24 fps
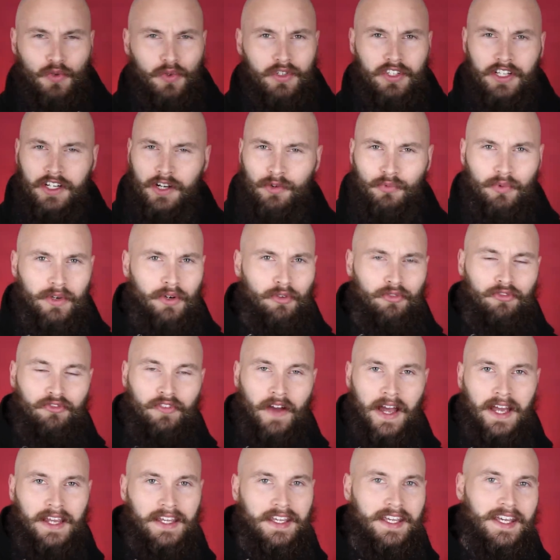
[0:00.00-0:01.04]
always like a real
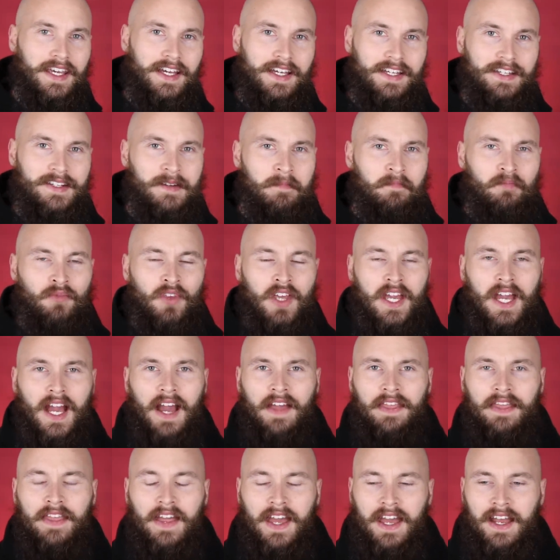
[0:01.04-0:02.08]
fat kid.
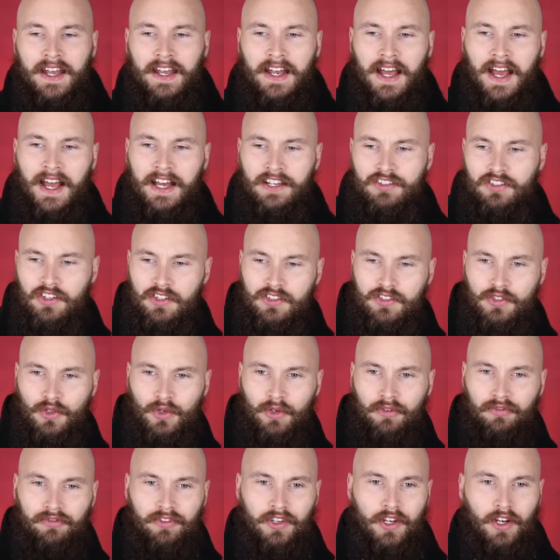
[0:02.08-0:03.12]
And then as I sort
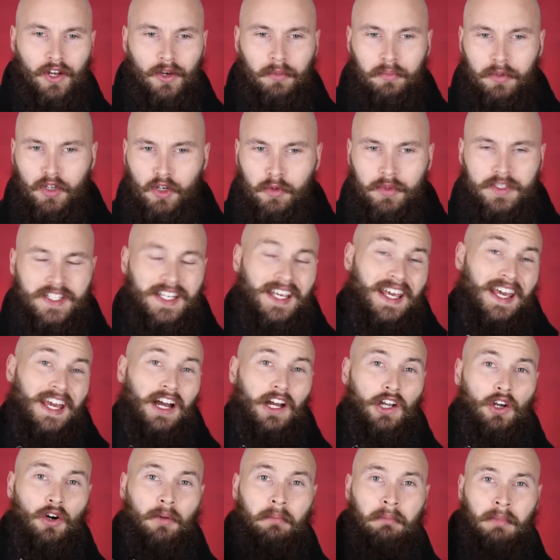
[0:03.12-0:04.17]
of, you know, puberty hit,
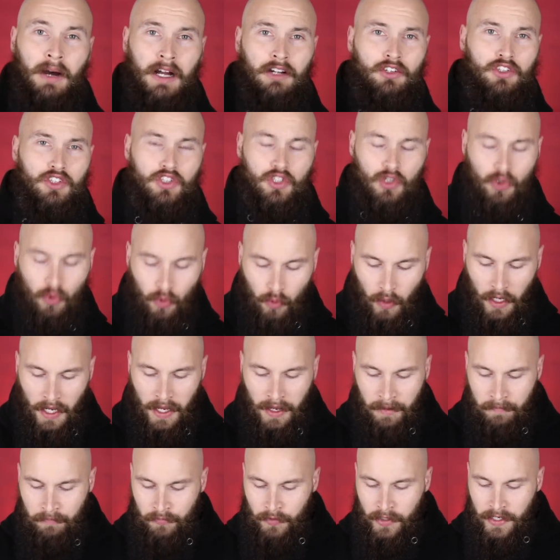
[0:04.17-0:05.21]
I got much
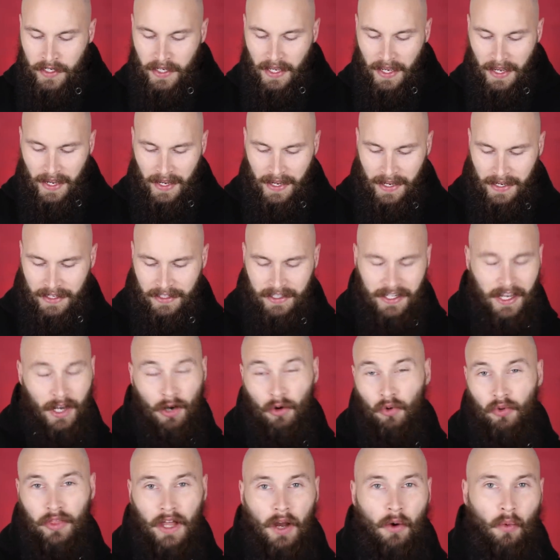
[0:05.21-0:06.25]
taller and yeah,
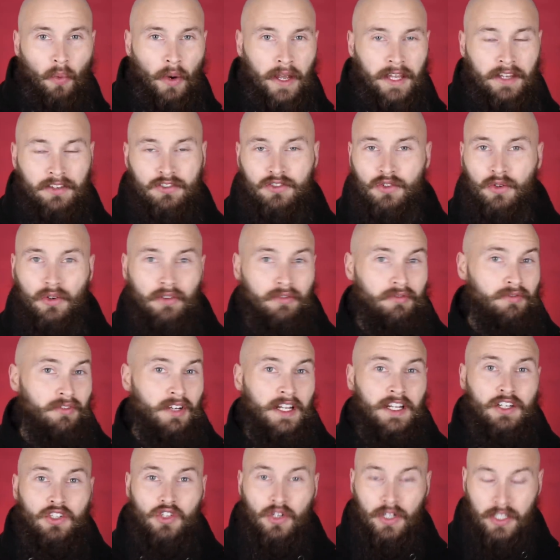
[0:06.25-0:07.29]
all that weight sort of
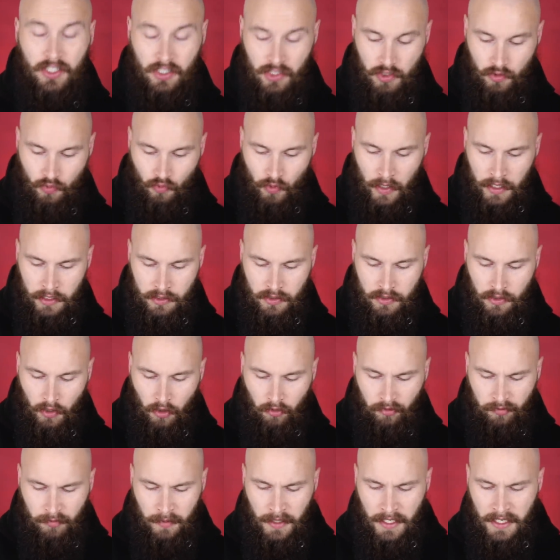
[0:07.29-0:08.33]
literally just rinsed
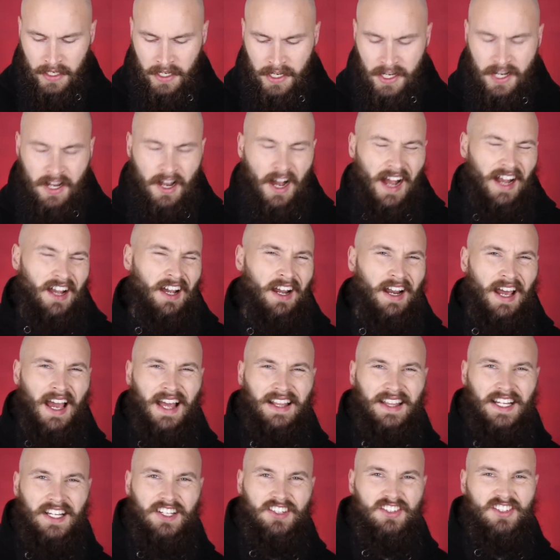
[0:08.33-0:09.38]
off me. I kind of
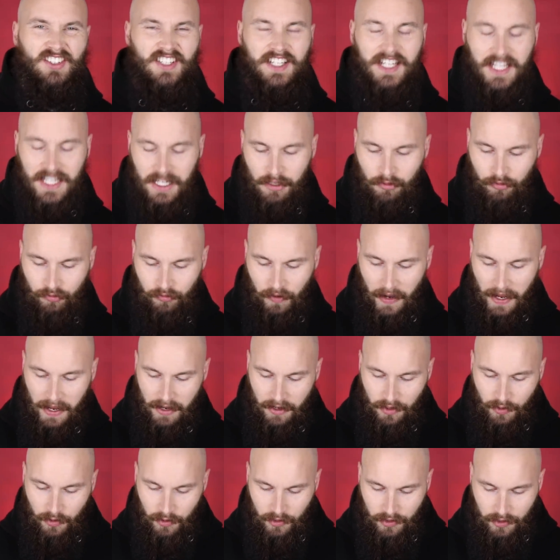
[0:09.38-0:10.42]
had that skinny fat
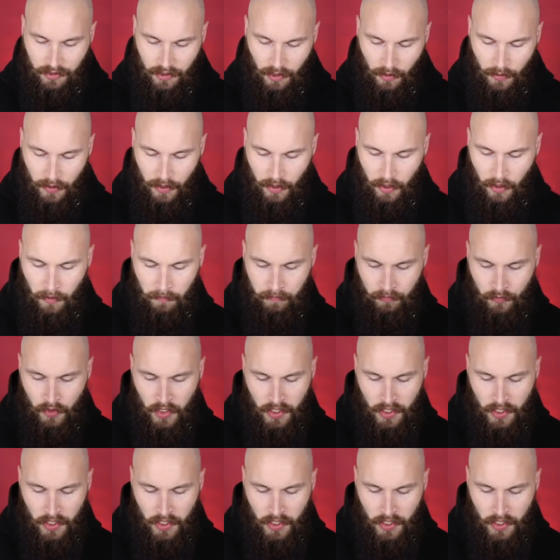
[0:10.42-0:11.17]
look going on,